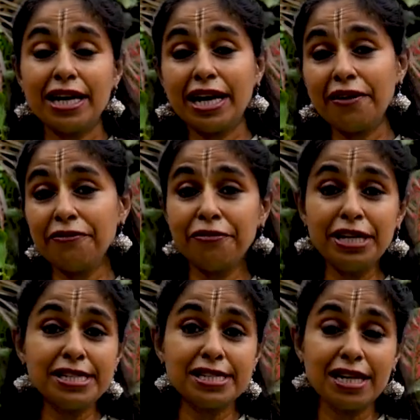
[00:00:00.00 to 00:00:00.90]

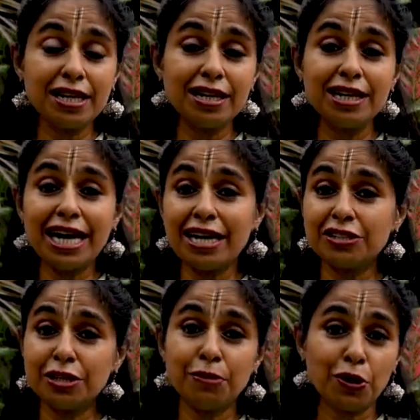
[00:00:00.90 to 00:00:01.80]
Every single
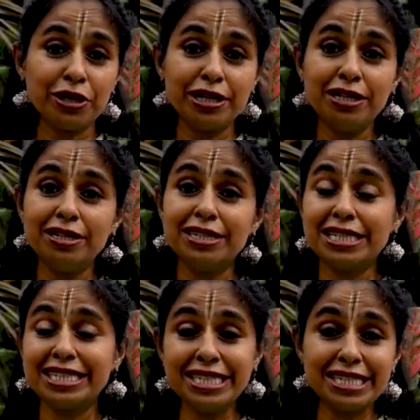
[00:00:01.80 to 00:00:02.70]
antibody, the
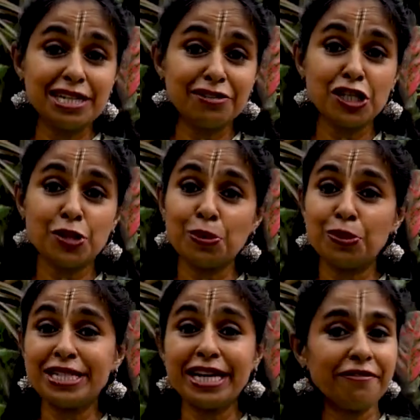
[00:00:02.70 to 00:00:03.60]
T cell
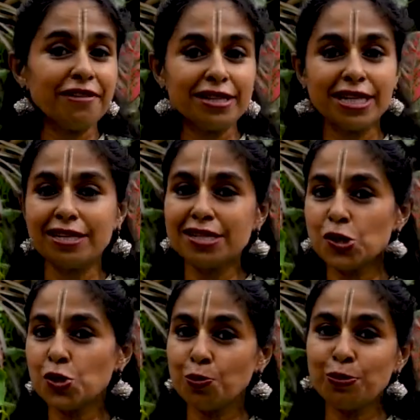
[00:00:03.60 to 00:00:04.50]
response, everything is
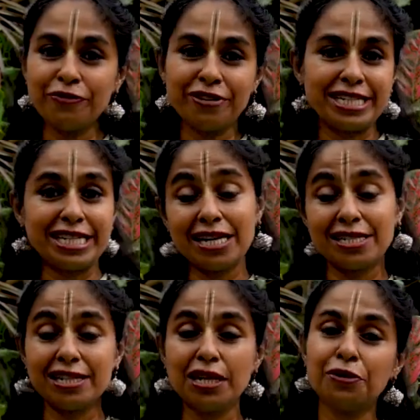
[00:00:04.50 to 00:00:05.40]
super
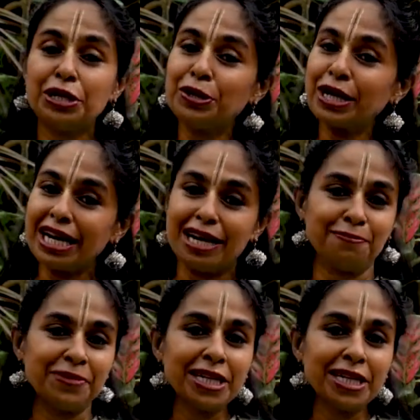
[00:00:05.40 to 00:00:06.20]
fantastic when you're calm.